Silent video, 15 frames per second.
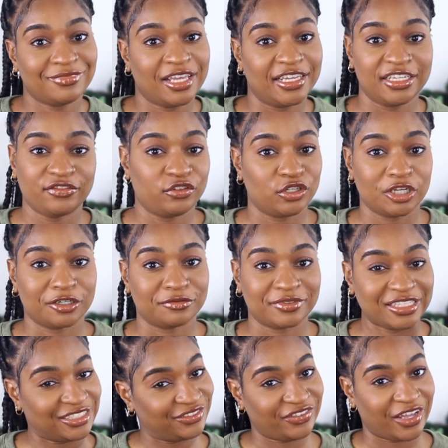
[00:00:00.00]
And if you don't,
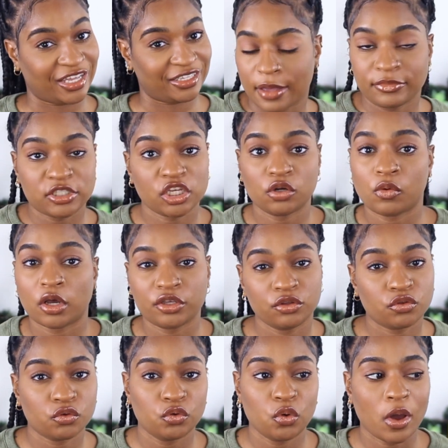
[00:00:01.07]
that's fine. I'm just gonna walk you
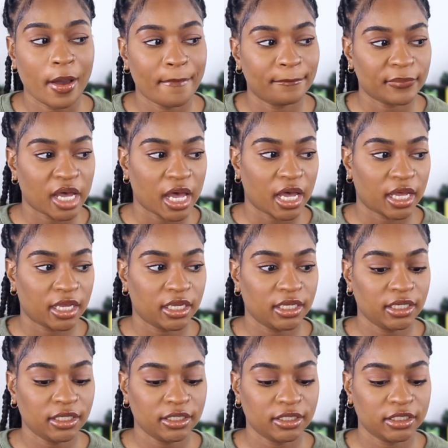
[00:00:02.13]
through
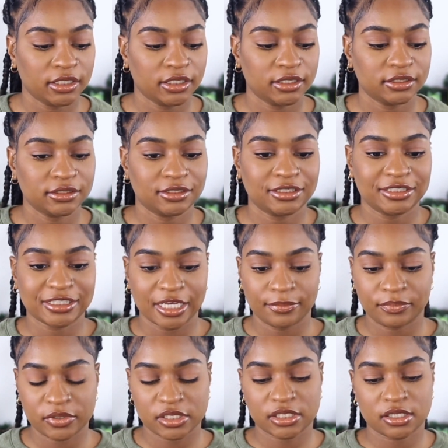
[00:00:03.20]
my
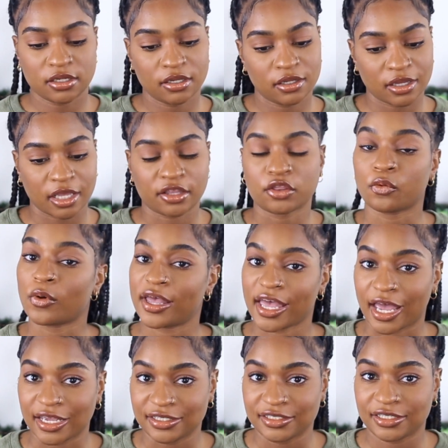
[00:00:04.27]
steps, like the way
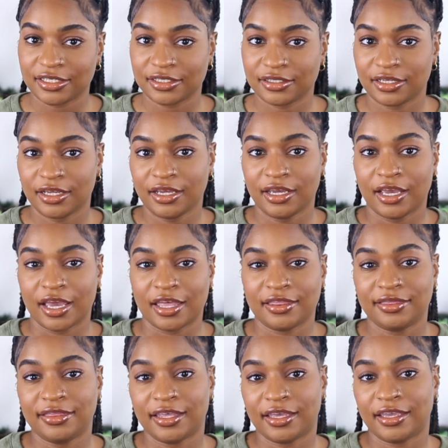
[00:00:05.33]
I did it,
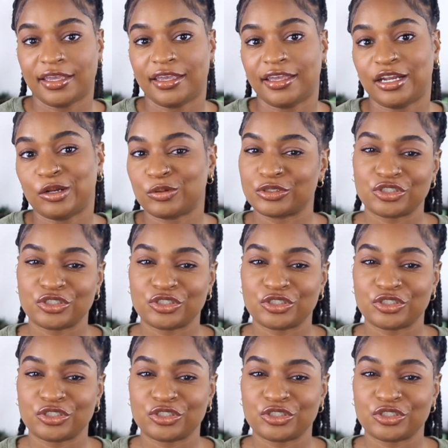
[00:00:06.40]
and then we'll